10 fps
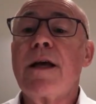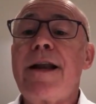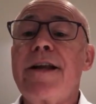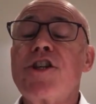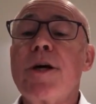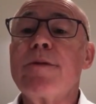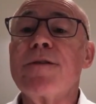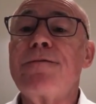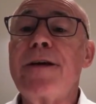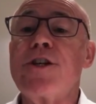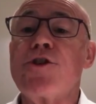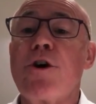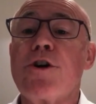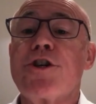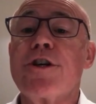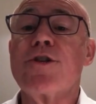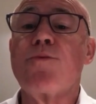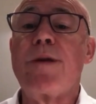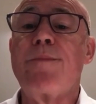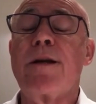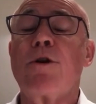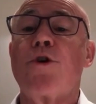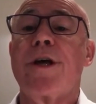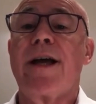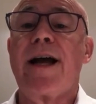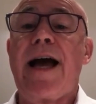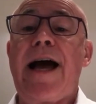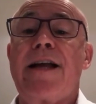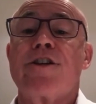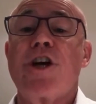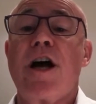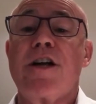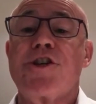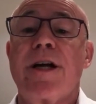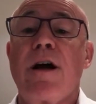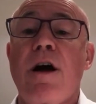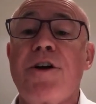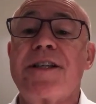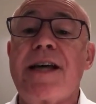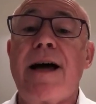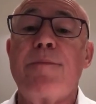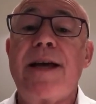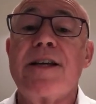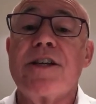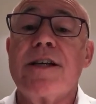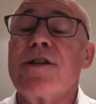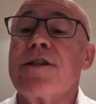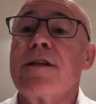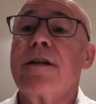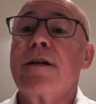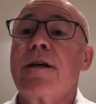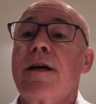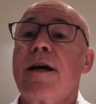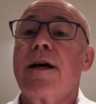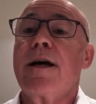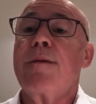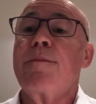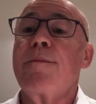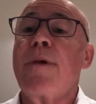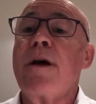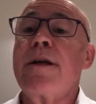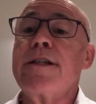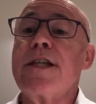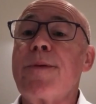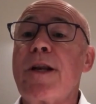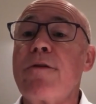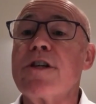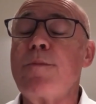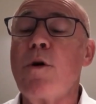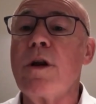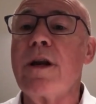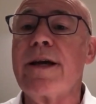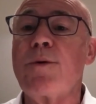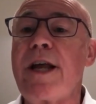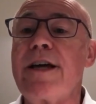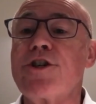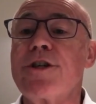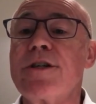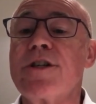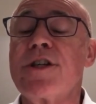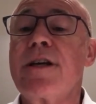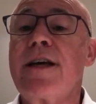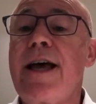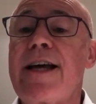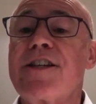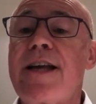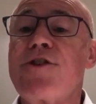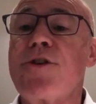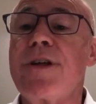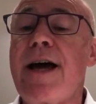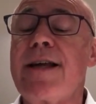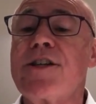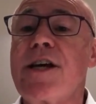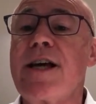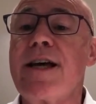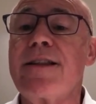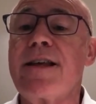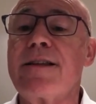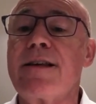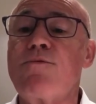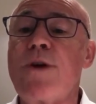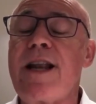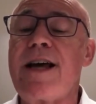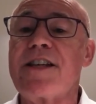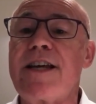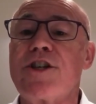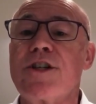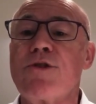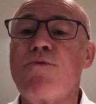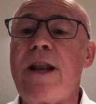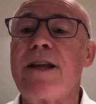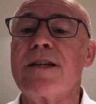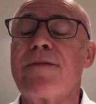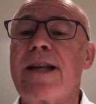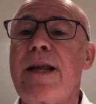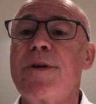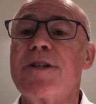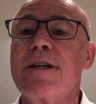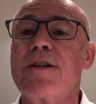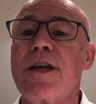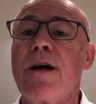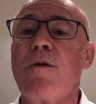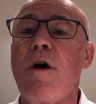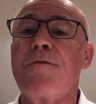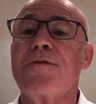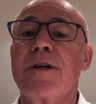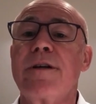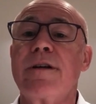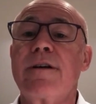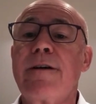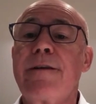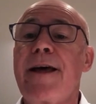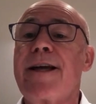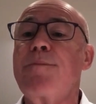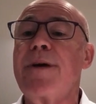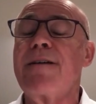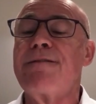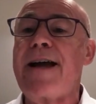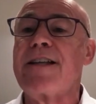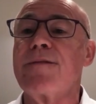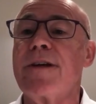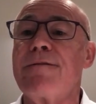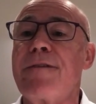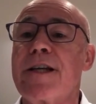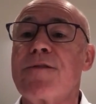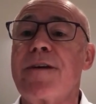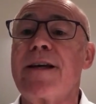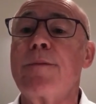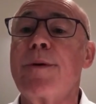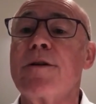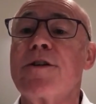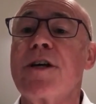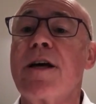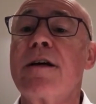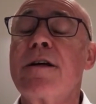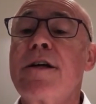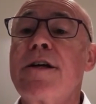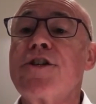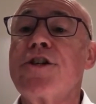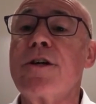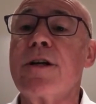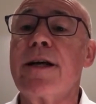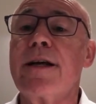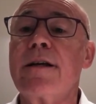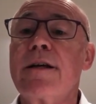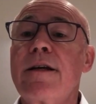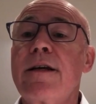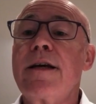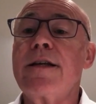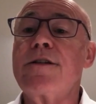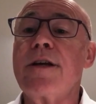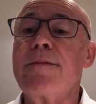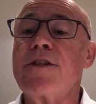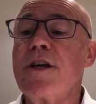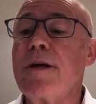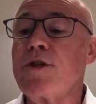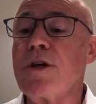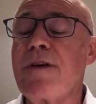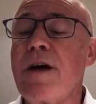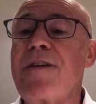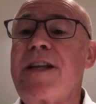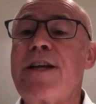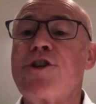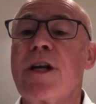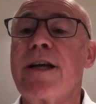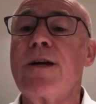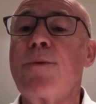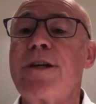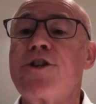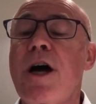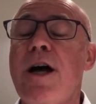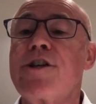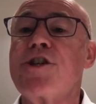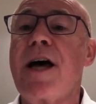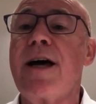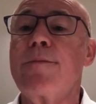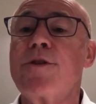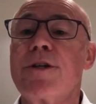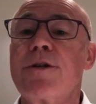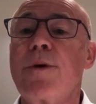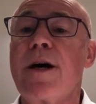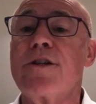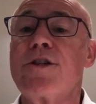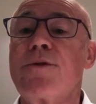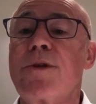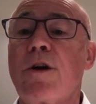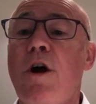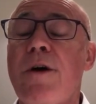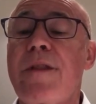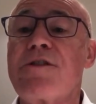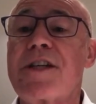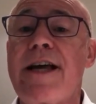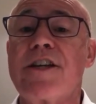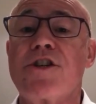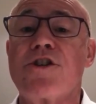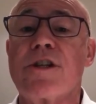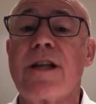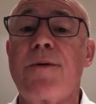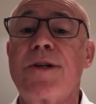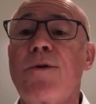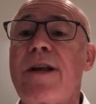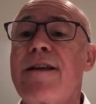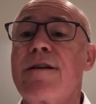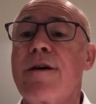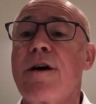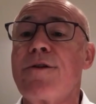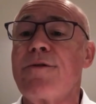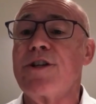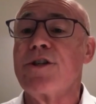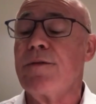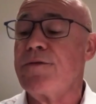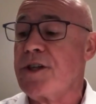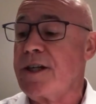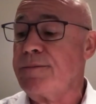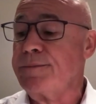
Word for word: And in terms of fee structures, we'd be looking at charging on a time basis, um, typically on smaller liquidations, etc. That uh, the, the, realizations are relatively limited, so often they can be effectively a fixed fee, but uh, certainly it, in terms of, of, initially, we charge time to uh, to the clock on those cases, just like we do on any other insolvency.